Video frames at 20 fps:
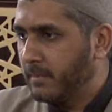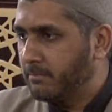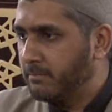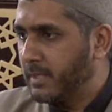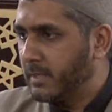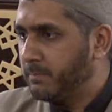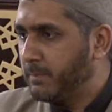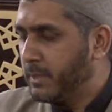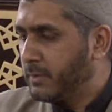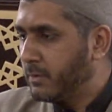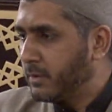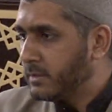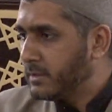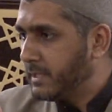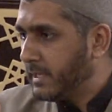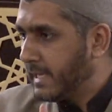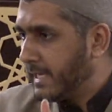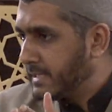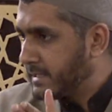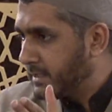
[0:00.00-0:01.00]
but because
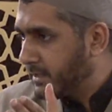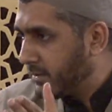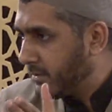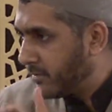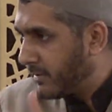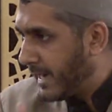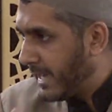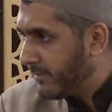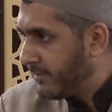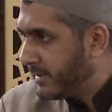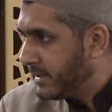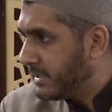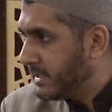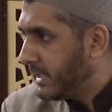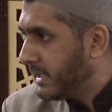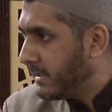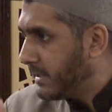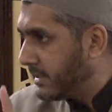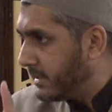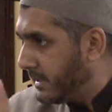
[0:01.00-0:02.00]
He has a gravity
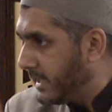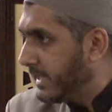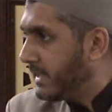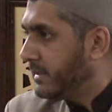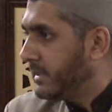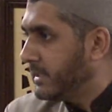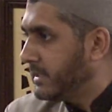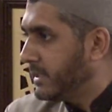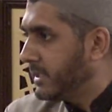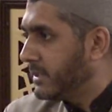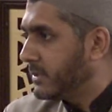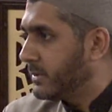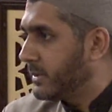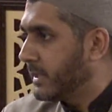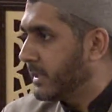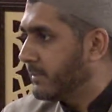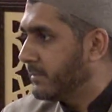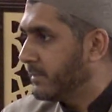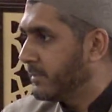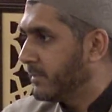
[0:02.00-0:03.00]
and a dignity to
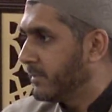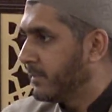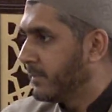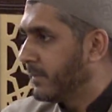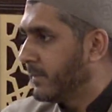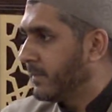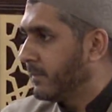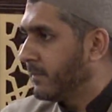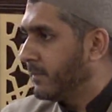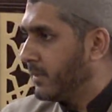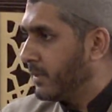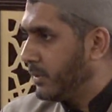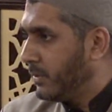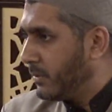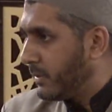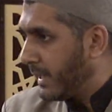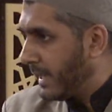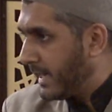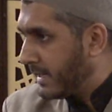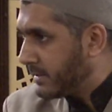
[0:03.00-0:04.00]
Him,
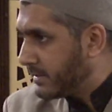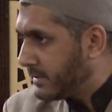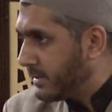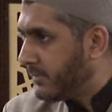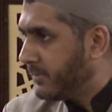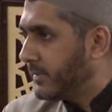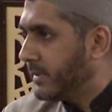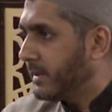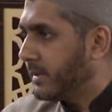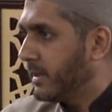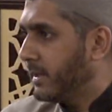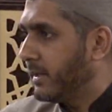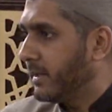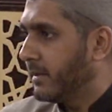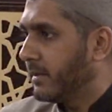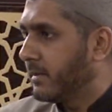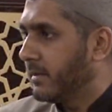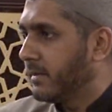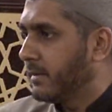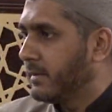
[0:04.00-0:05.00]
you act differently.
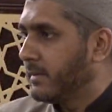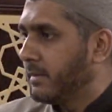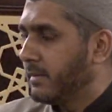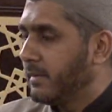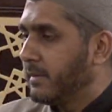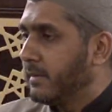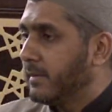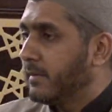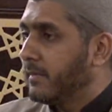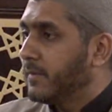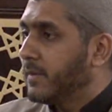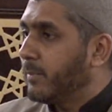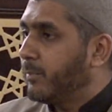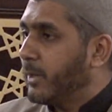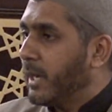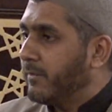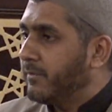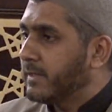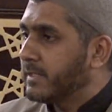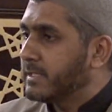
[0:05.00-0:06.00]
The
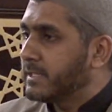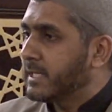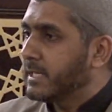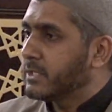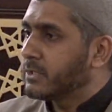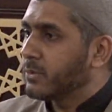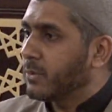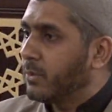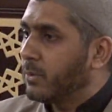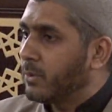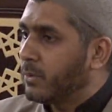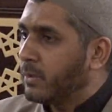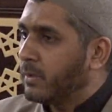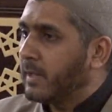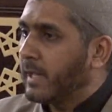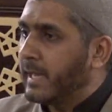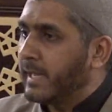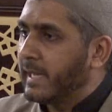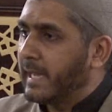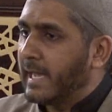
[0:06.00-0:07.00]
Prophet says, All
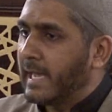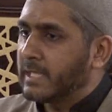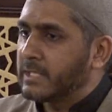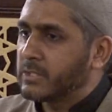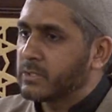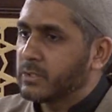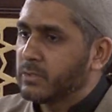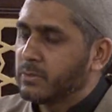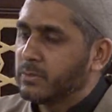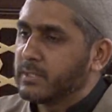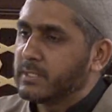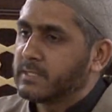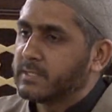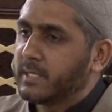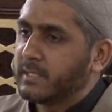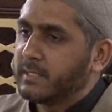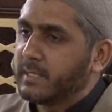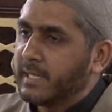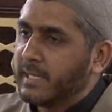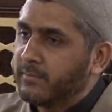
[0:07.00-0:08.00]
I ask you is
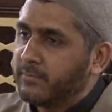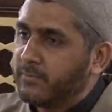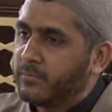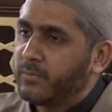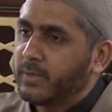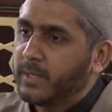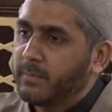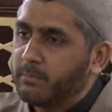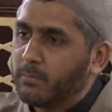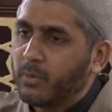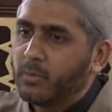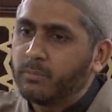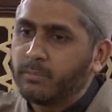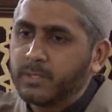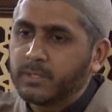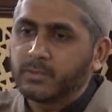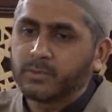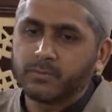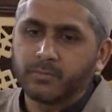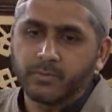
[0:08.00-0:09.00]
that every
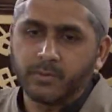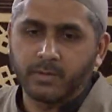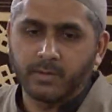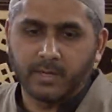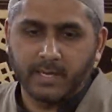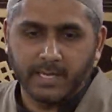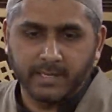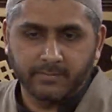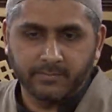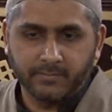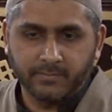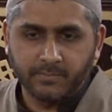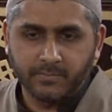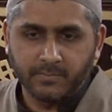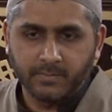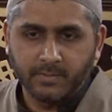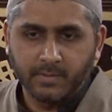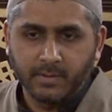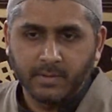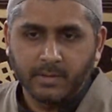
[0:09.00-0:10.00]
moment of your life
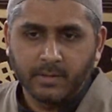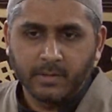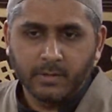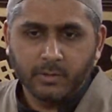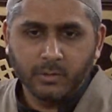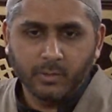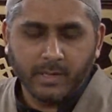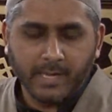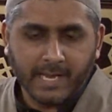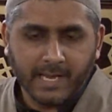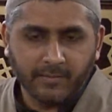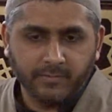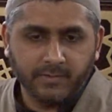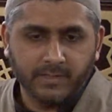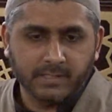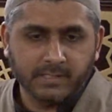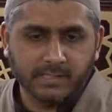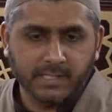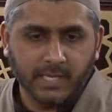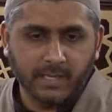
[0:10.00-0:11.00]
you have
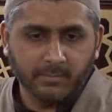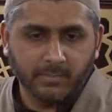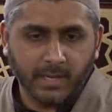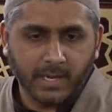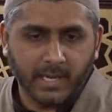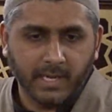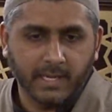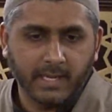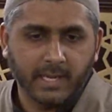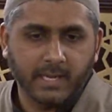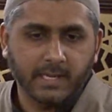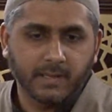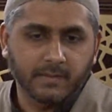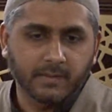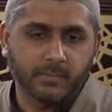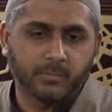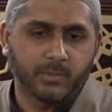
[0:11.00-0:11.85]
the same haya in the